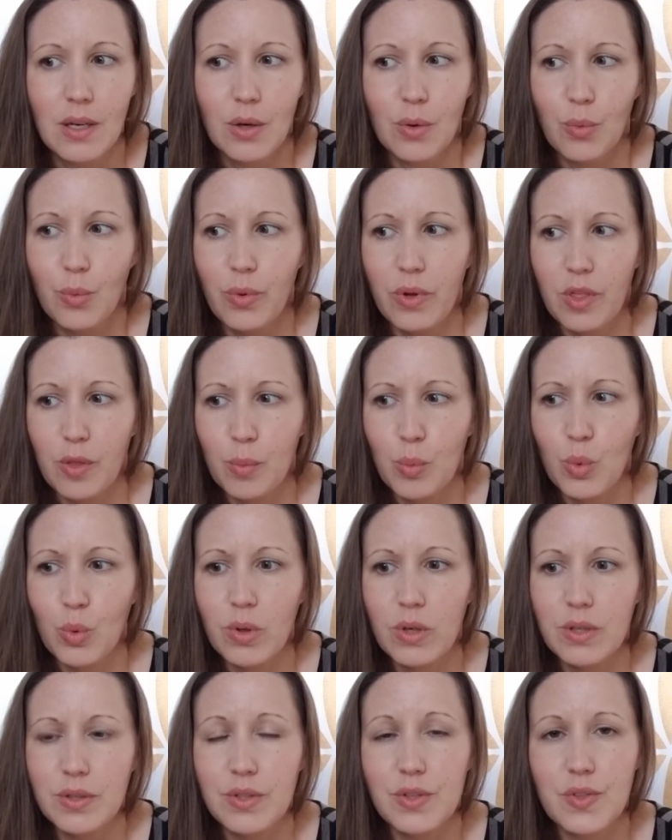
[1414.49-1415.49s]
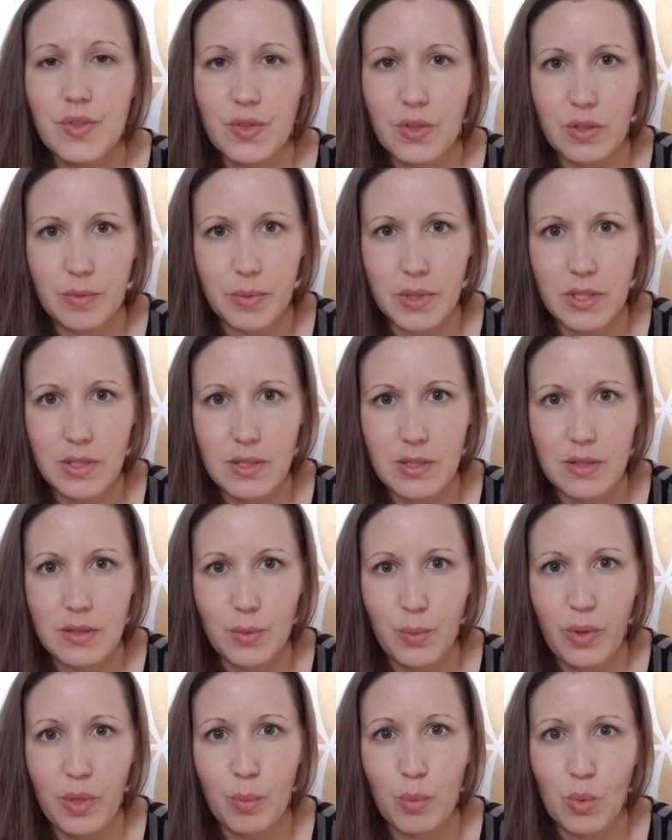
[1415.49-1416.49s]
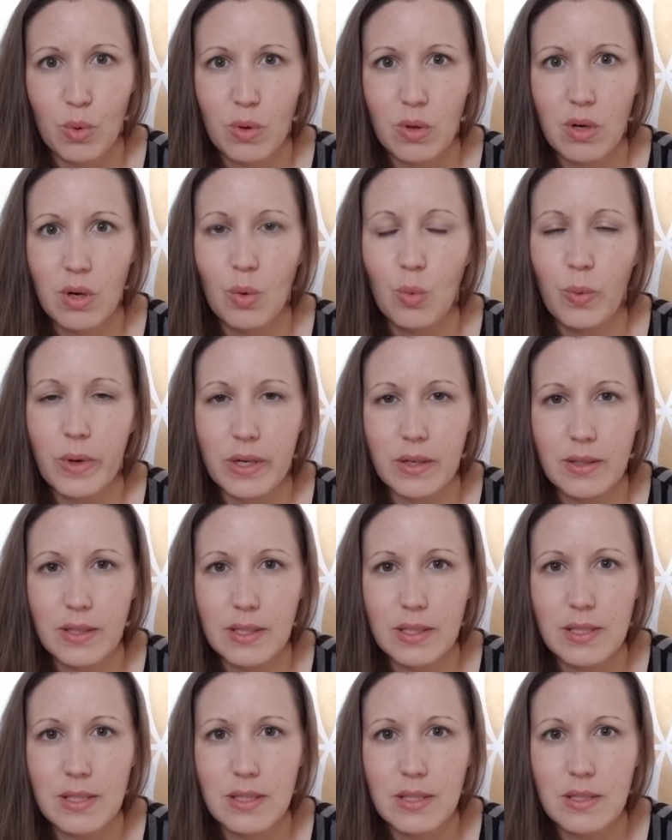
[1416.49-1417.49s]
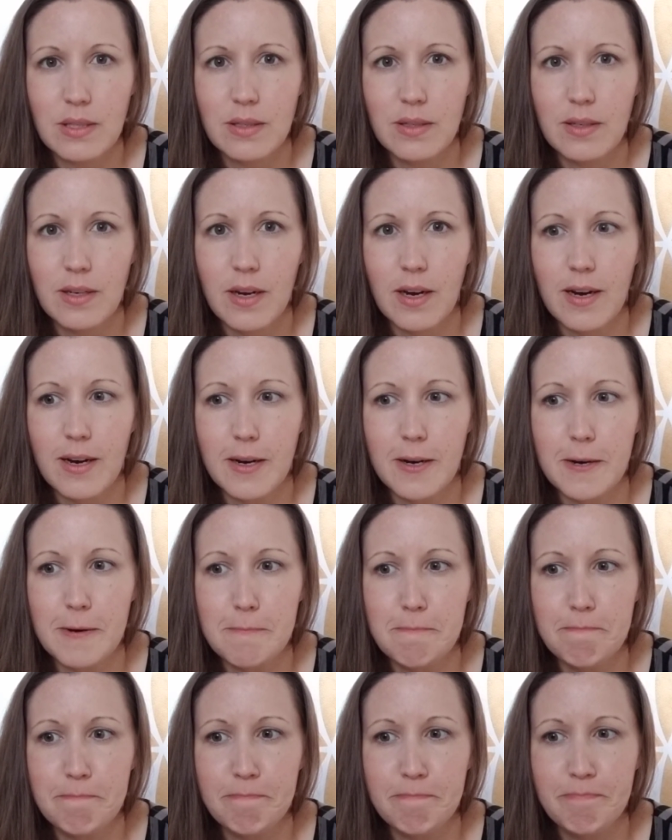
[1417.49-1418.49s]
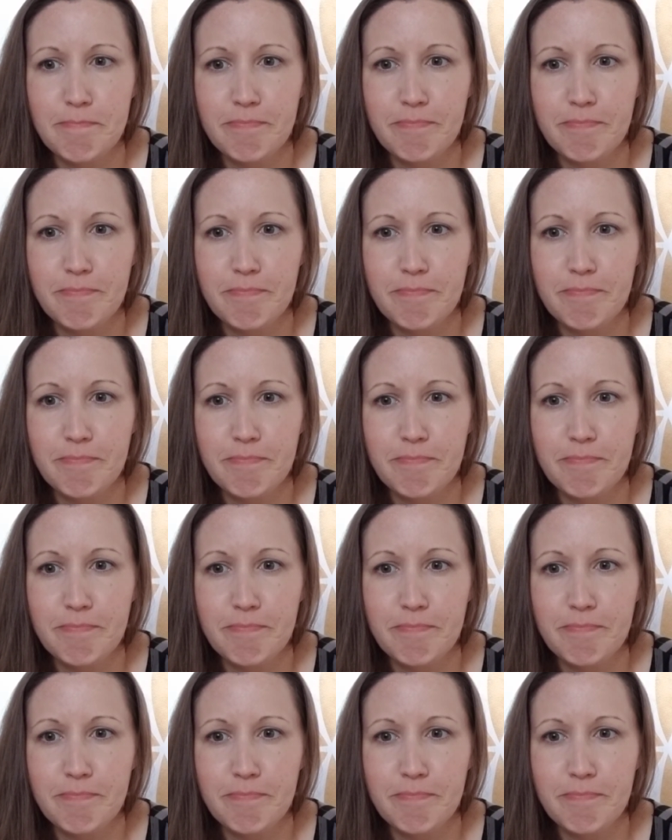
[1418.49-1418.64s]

with more discernment, with more awareness. Um,